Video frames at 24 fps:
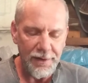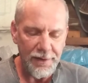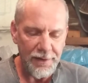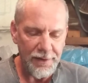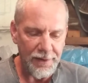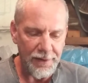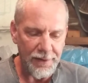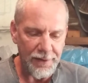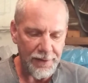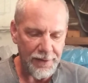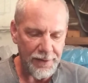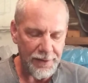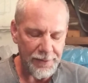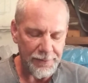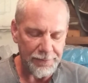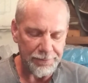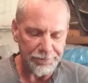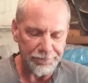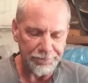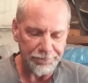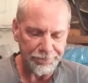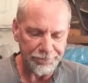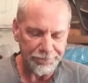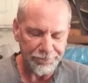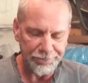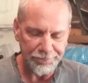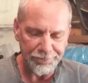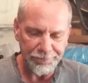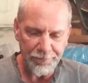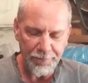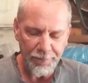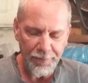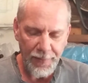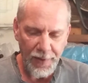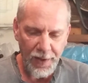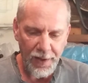that.
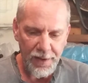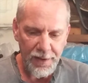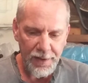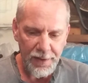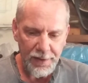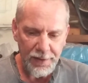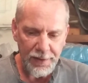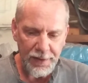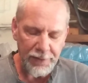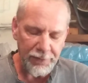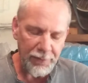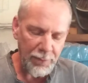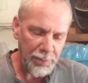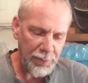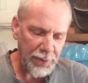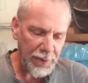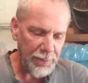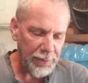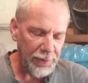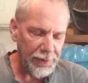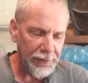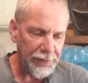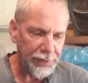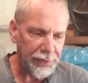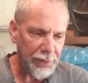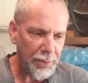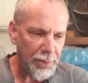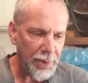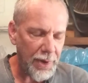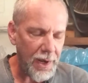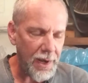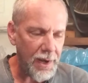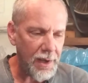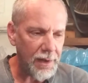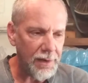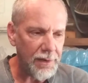Even people in
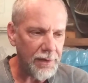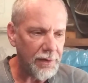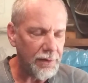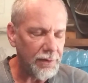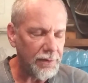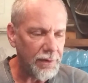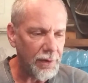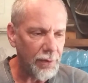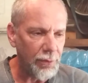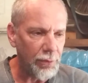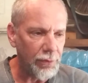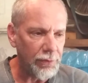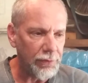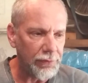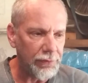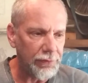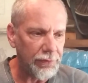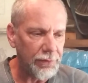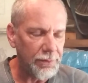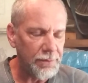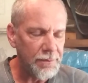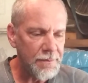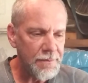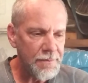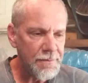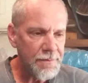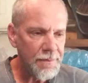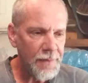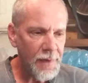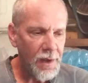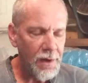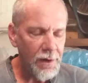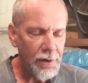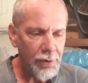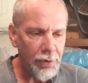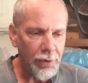Japan, there was,
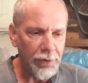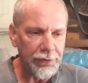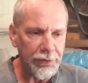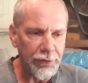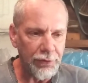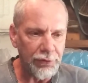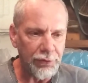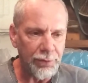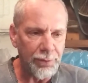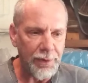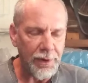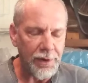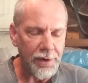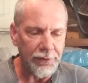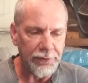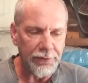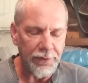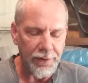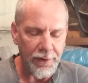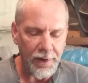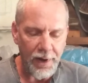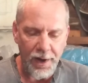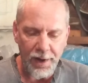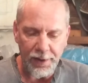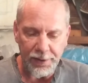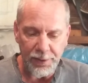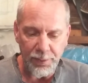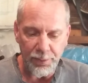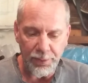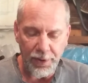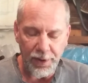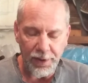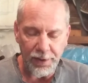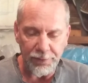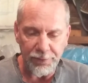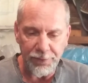of course it was because of the
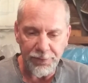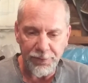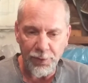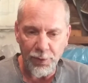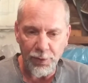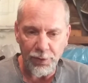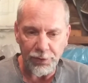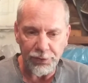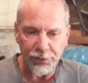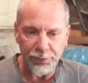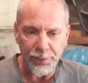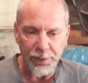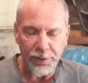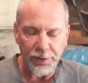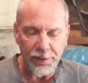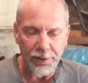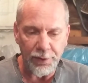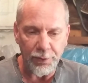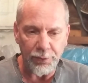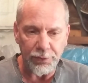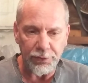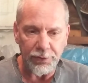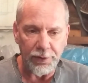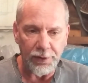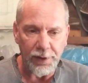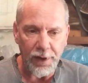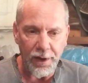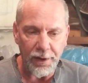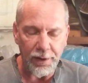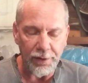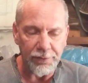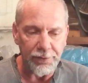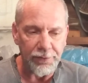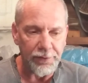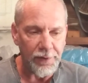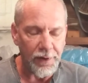occupying force, but there was a lot
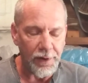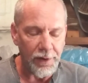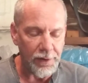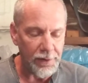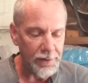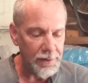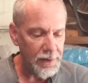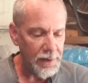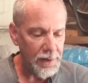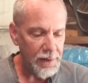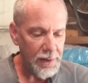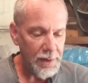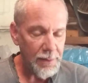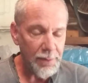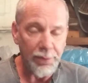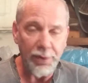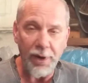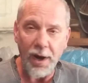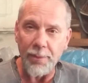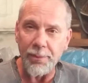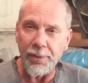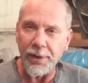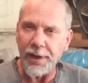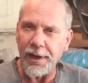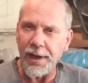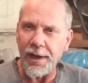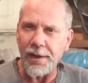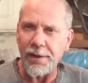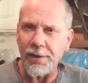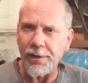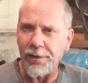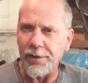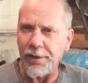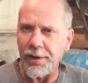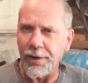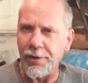of
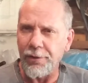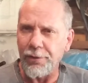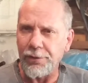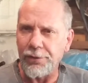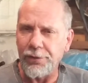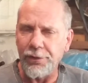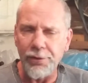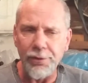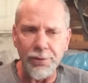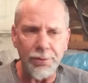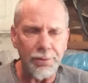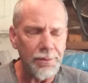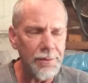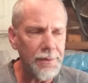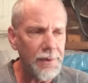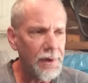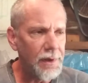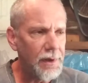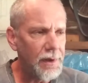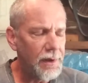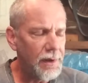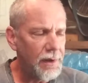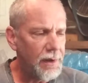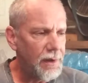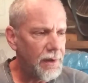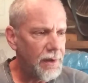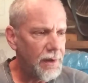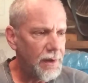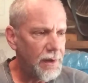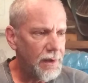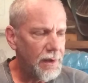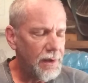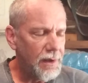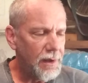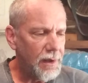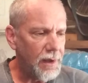propaganda there too.
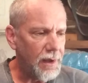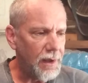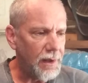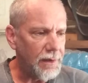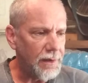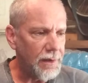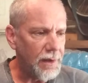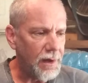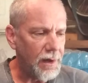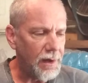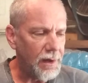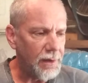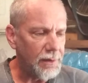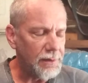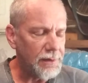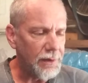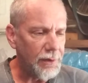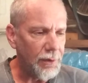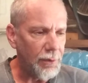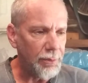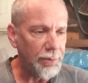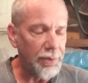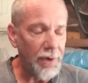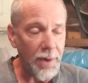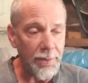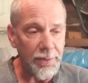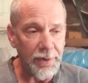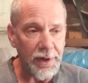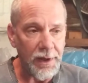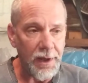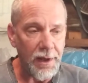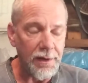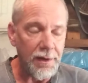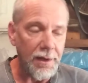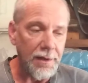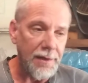And,
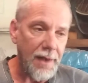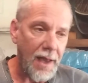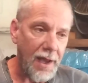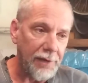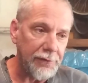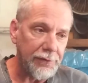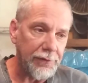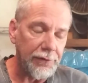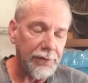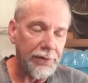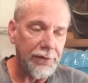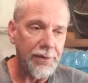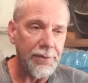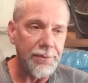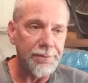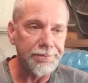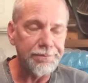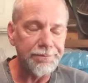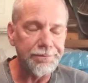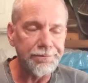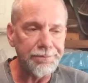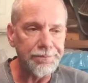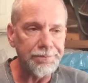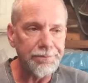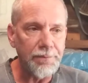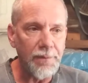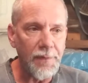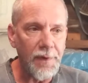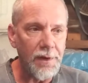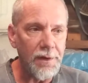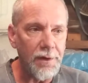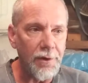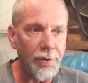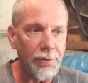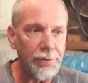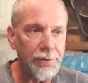propaganda not just,
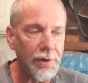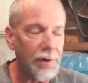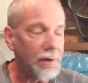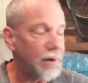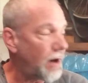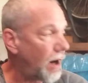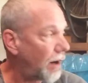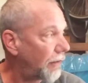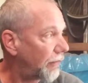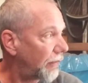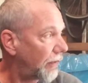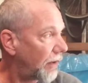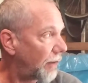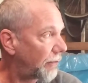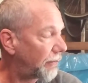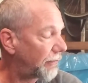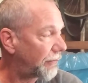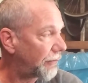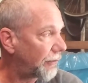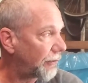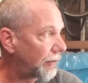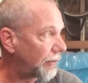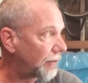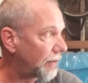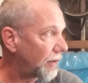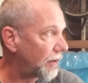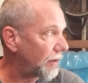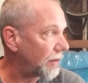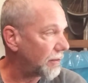to cover up for